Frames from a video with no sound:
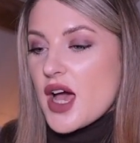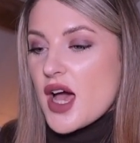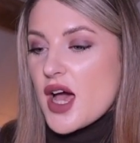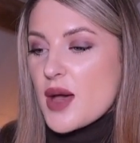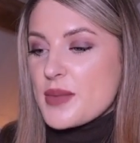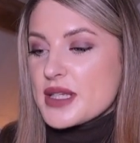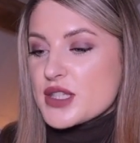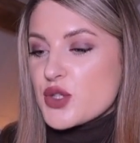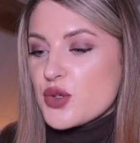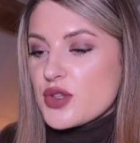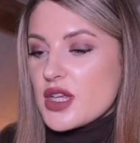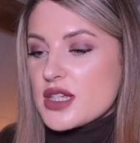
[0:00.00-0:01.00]
It's
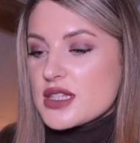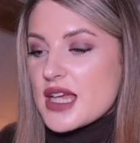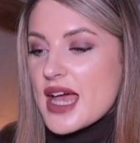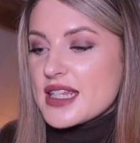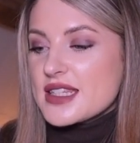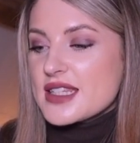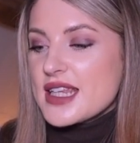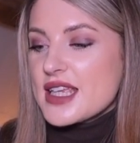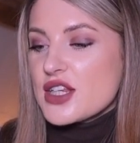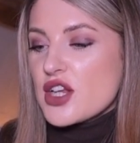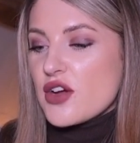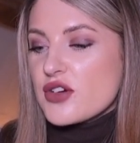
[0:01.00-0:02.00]
called the
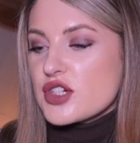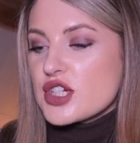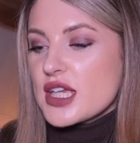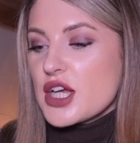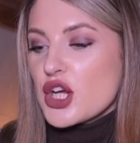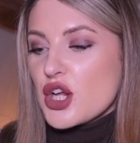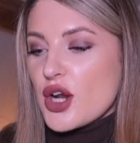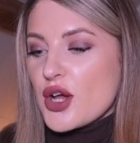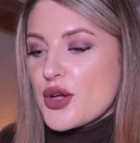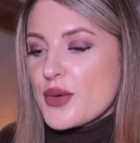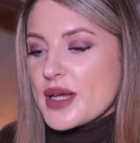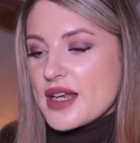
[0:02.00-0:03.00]
Intensely Nourishing
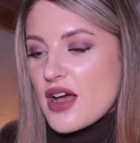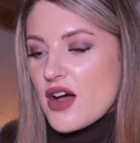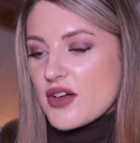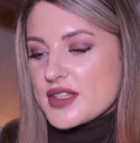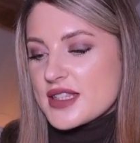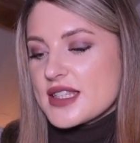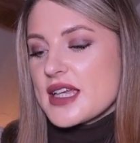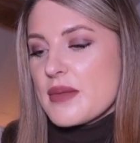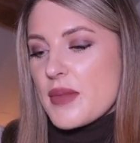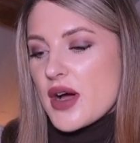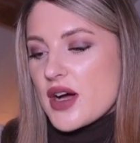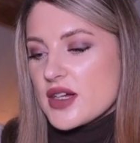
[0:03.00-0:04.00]
Glow Enhancing
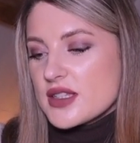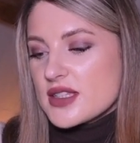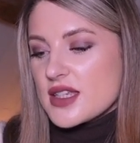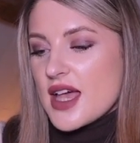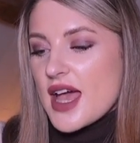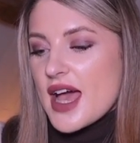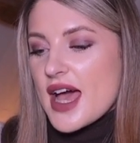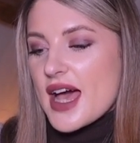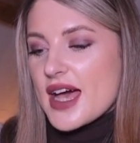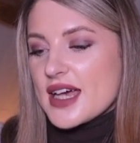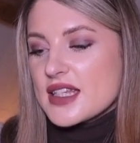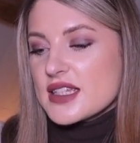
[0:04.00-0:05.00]
Mask,
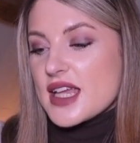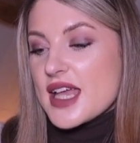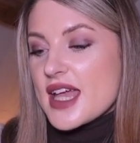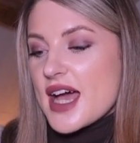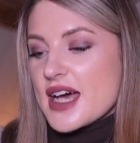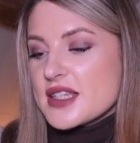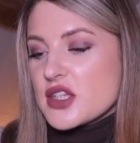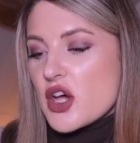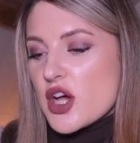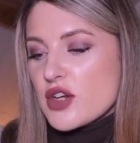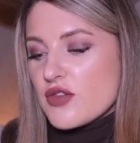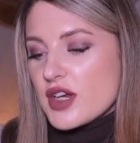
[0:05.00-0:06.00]
and it has
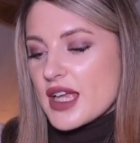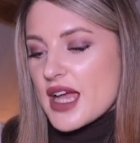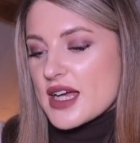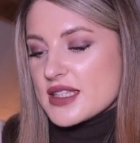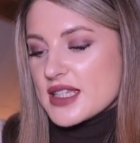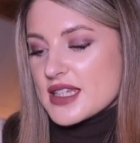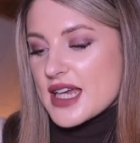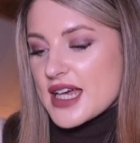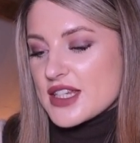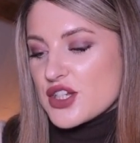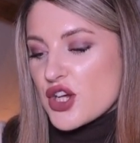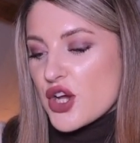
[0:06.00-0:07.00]
hyaluronic acid
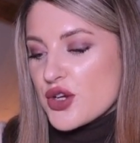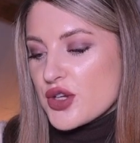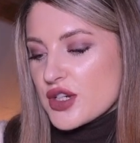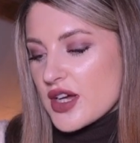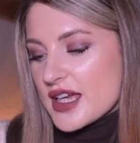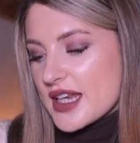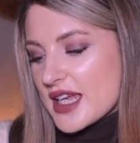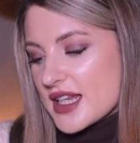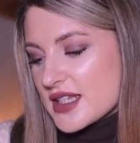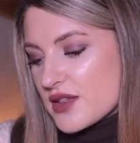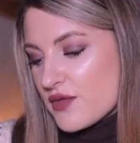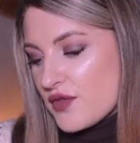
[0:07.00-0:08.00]
and coconut in it, and
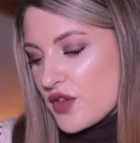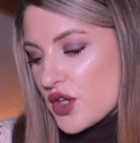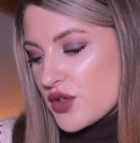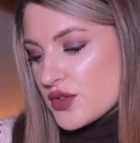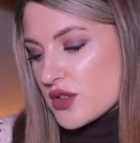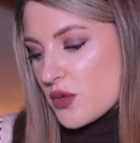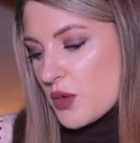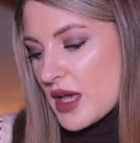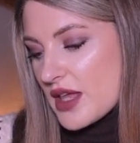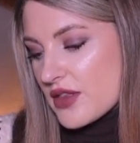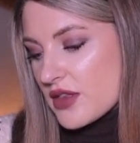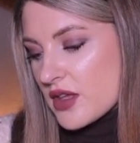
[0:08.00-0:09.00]
it's infused
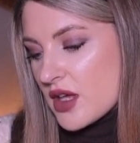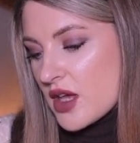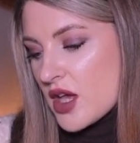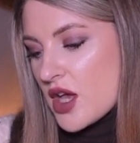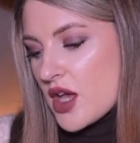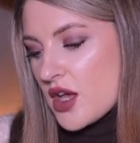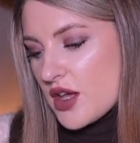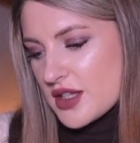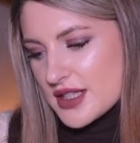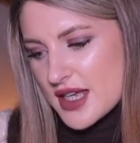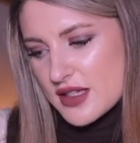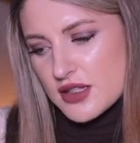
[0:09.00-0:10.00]
with, it
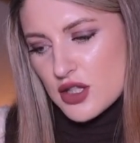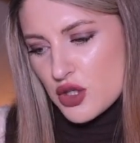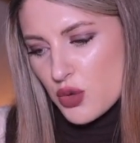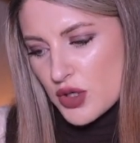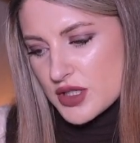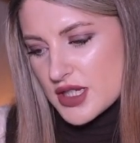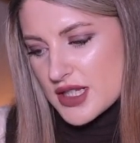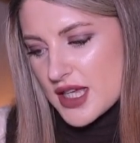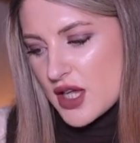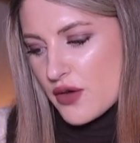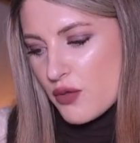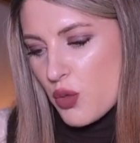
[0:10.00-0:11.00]
says, the
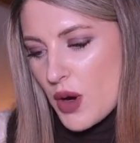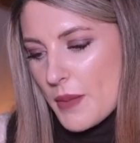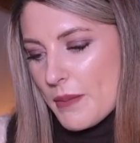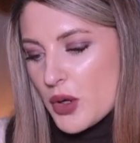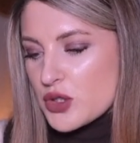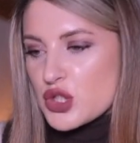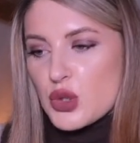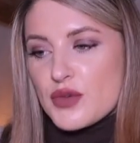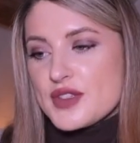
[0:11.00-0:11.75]
quantity of one bottle of